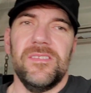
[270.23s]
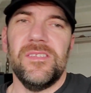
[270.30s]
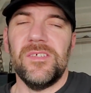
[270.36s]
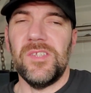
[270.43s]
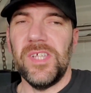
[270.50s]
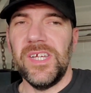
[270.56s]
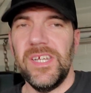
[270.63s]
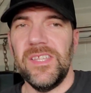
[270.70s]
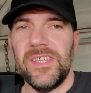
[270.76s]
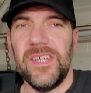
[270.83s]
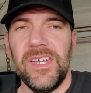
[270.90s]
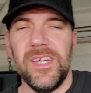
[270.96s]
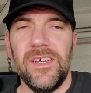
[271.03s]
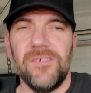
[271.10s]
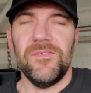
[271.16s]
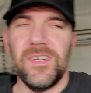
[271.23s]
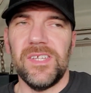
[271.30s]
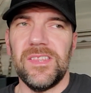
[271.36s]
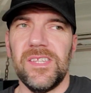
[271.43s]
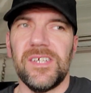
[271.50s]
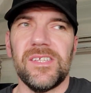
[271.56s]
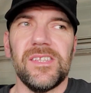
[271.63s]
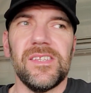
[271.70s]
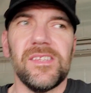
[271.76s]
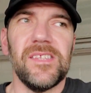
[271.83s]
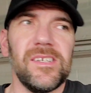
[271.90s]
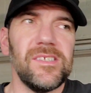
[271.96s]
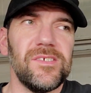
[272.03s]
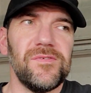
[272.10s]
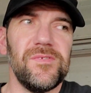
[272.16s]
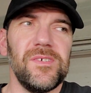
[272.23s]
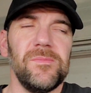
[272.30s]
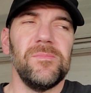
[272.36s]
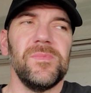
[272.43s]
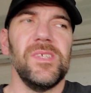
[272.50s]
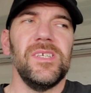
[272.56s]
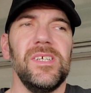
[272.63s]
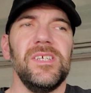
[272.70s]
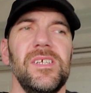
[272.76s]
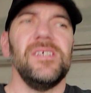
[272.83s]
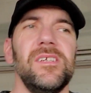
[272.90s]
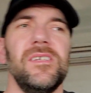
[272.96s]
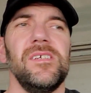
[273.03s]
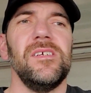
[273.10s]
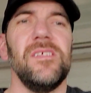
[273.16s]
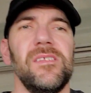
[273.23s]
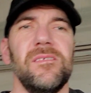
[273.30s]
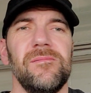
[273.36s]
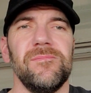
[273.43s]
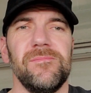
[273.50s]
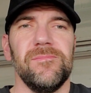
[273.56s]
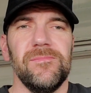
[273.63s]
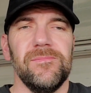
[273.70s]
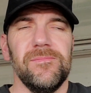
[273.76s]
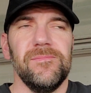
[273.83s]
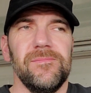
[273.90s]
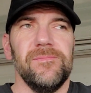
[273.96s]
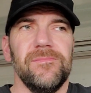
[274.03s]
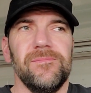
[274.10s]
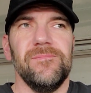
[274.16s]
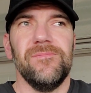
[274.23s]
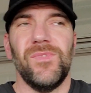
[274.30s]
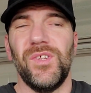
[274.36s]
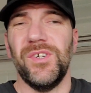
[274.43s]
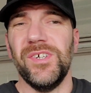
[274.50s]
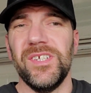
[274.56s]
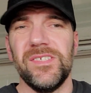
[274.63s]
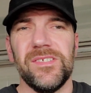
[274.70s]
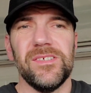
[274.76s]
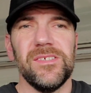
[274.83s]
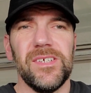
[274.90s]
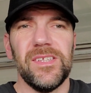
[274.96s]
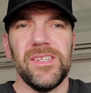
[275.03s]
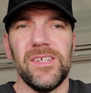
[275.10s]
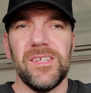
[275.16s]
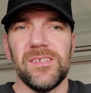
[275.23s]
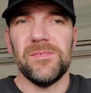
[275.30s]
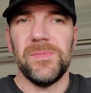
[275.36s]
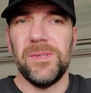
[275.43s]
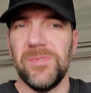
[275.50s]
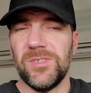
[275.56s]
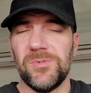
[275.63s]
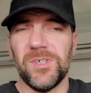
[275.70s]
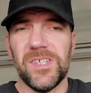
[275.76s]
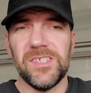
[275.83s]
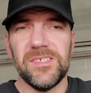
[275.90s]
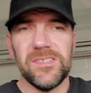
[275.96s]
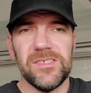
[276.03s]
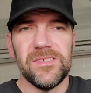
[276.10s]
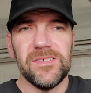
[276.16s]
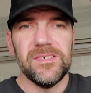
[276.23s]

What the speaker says: lathe I have, I think the thing's from the 30s, I think, maybe 20s.